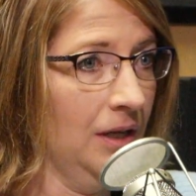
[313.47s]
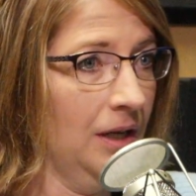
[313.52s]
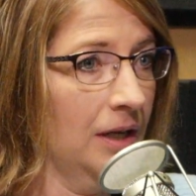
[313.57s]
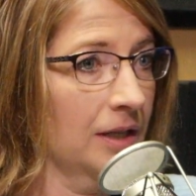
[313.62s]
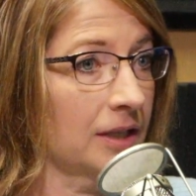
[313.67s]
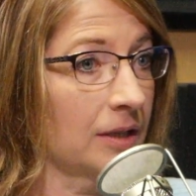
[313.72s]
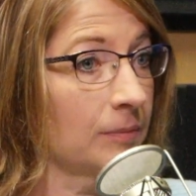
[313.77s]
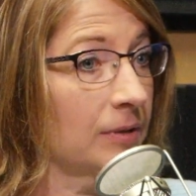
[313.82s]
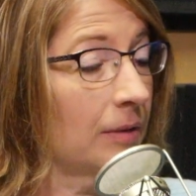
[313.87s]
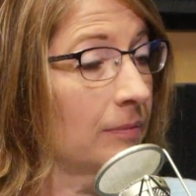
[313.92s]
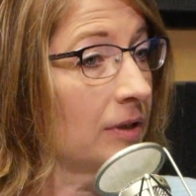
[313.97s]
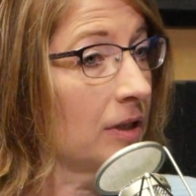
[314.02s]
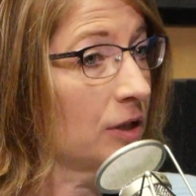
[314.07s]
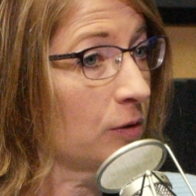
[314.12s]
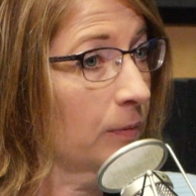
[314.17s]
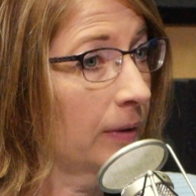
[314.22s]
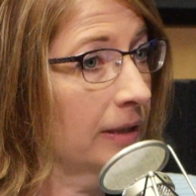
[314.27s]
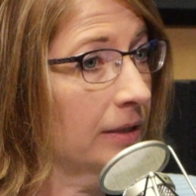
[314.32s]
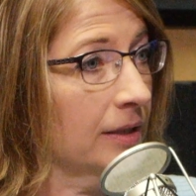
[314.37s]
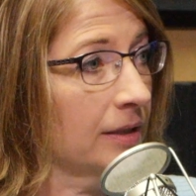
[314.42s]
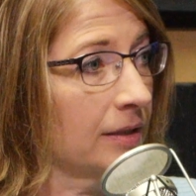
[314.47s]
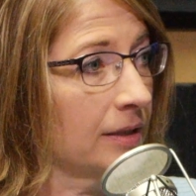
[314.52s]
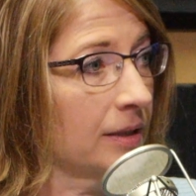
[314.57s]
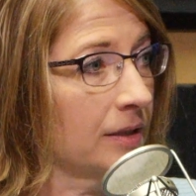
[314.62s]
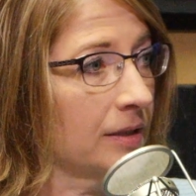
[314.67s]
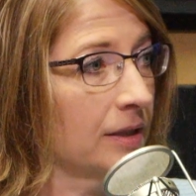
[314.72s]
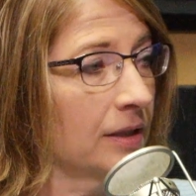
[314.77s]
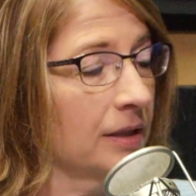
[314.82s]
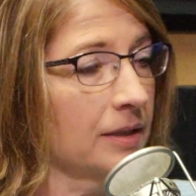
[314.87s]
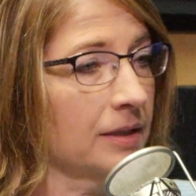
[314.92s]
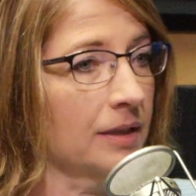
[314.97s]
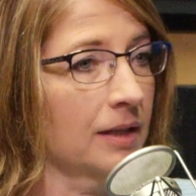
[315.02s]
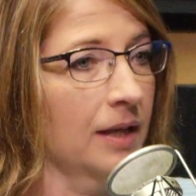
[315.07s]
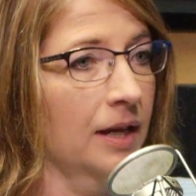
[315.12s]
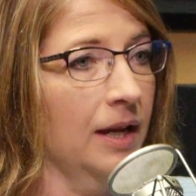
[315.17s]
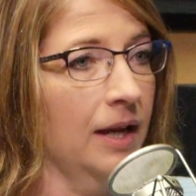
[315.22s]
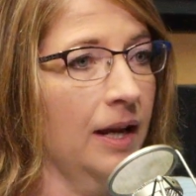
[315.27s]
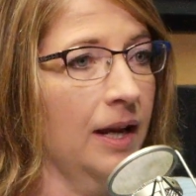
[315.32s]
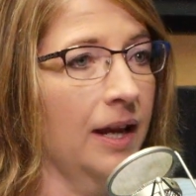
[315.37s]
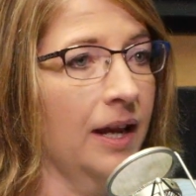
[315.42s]
Sometimes it's rent assistance.
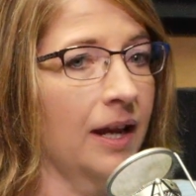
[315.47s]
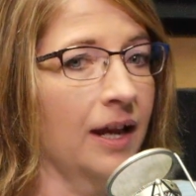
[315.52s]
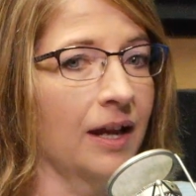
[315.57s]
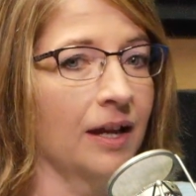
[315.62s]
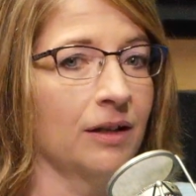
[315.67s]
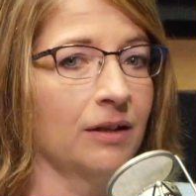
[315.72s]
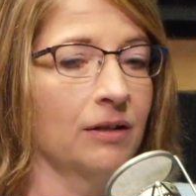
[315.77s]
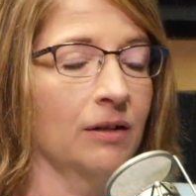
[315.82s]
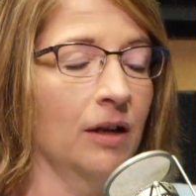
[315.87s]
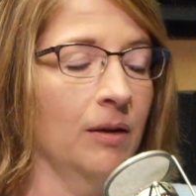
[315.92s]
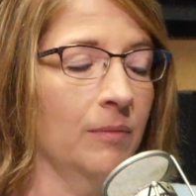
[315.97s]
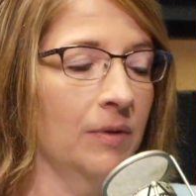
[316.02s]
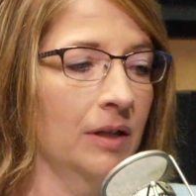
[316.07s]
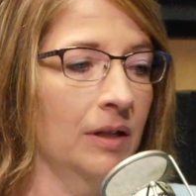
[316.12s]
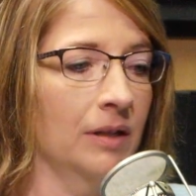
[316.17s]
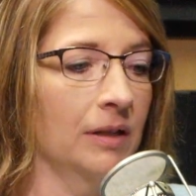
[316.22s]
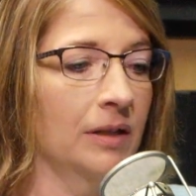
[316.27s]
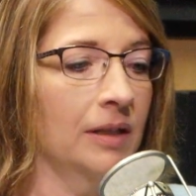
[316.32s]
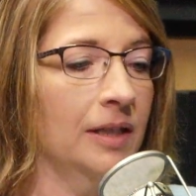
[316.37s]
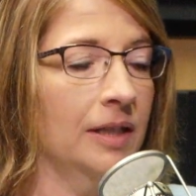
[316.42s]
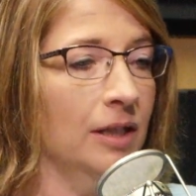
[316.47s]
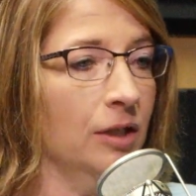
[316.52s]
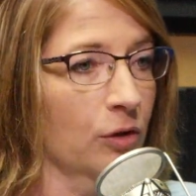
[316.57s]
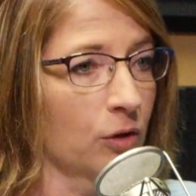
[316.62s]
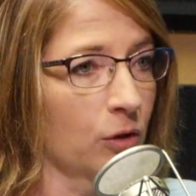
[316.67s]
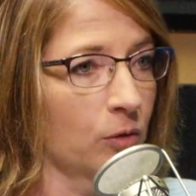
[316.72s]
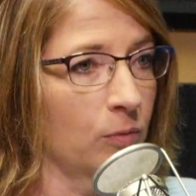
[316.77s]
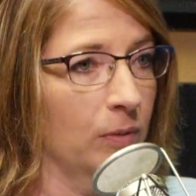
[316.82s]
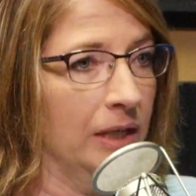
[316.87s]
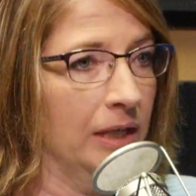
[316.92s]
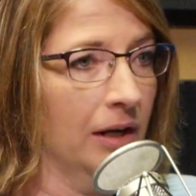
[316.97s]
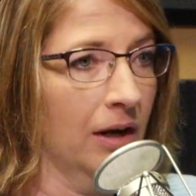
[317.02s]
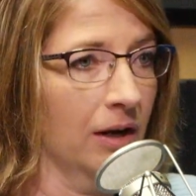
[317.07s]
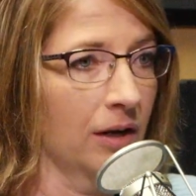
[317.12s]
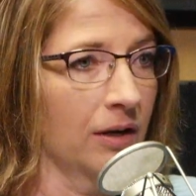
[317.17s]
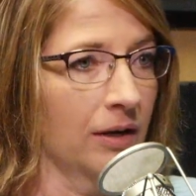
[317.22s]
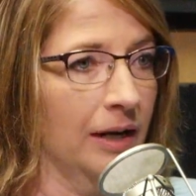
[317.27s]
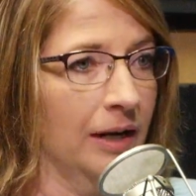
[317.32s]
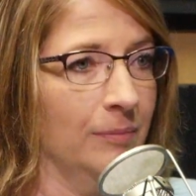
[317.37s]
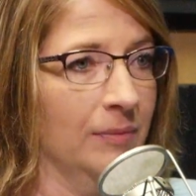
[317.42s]
And I mean, here we
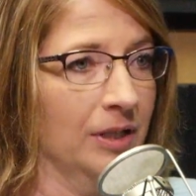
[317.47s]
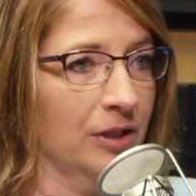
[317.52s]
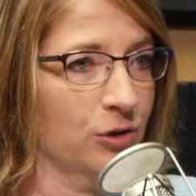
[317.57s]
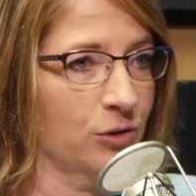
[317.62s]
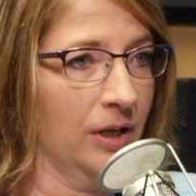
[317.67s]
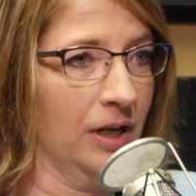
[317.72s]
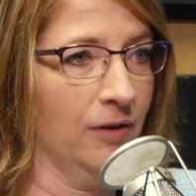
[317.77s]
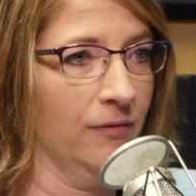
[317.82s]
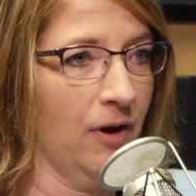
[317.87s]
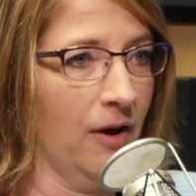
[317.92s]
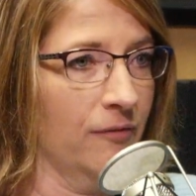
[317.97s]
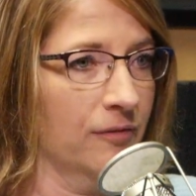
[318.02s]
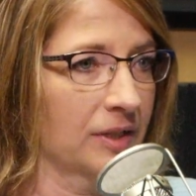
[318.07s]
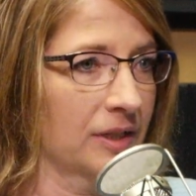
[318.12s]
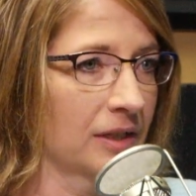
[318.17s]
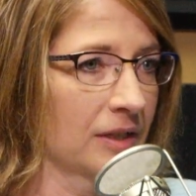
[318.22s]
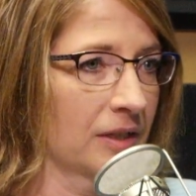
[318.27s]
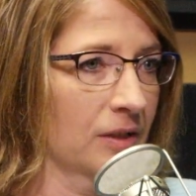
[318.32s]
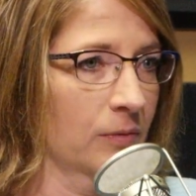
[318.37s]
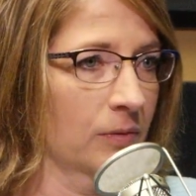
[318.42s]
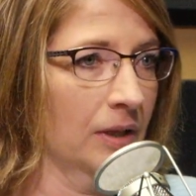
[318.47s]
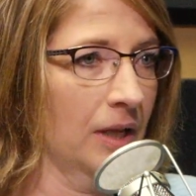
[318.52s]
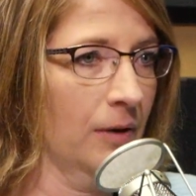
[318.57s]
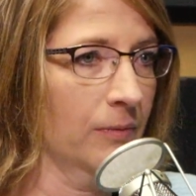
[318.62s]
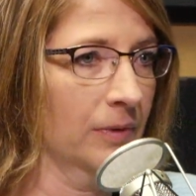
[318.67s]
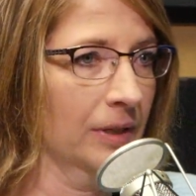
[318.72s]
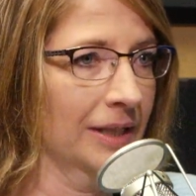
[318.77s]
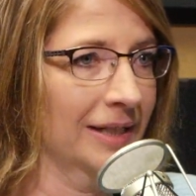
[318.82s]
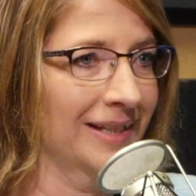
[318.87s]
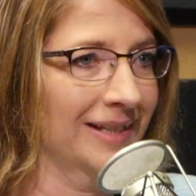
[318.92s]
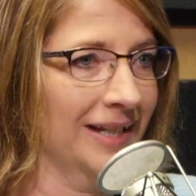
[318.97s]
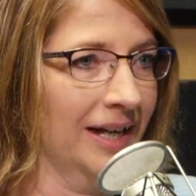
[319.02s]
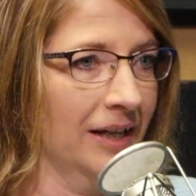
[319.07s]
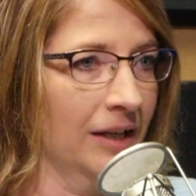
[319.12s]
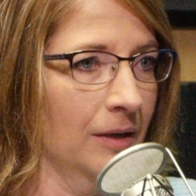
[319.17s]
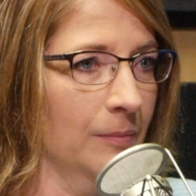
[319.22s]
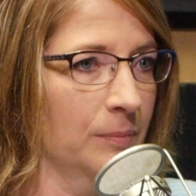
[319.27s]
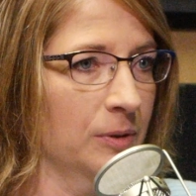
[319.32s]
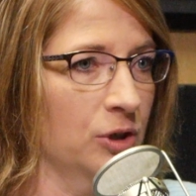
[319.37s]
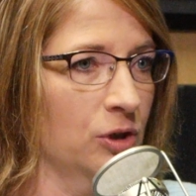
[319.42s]
are administrative offices, so we're not really set
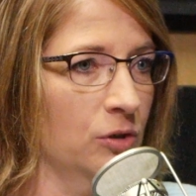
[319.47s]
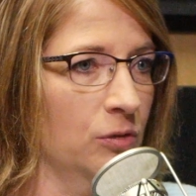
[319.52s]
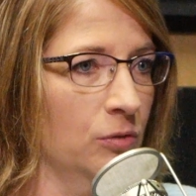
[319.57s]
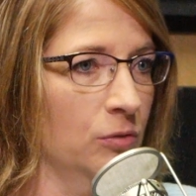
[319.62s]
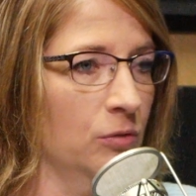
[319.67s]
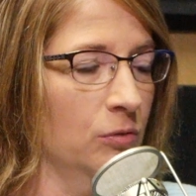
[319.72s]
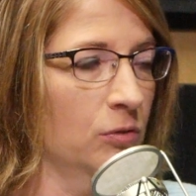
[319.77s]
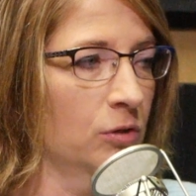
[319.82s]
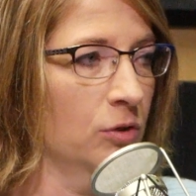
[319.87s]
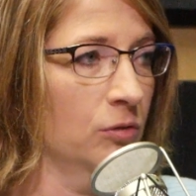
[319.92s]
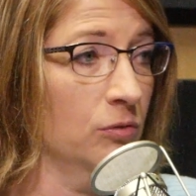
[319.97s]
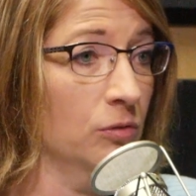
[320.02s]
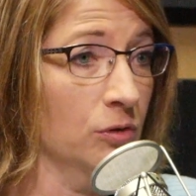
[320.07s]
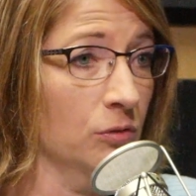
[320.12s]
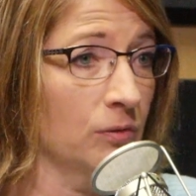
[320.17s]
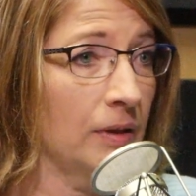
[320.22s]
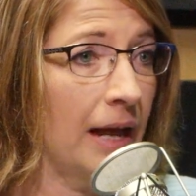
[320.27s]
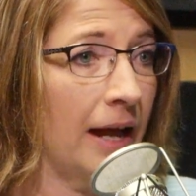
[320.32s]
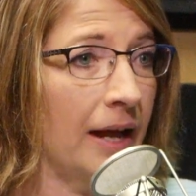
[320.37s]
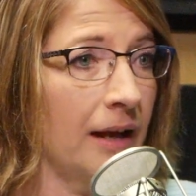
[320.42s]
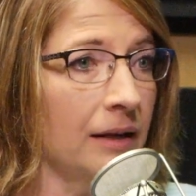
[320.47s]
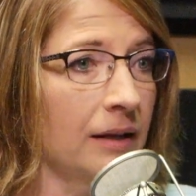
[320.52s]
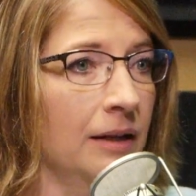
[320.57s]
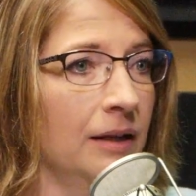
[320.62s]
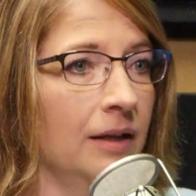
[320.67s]
up to do that.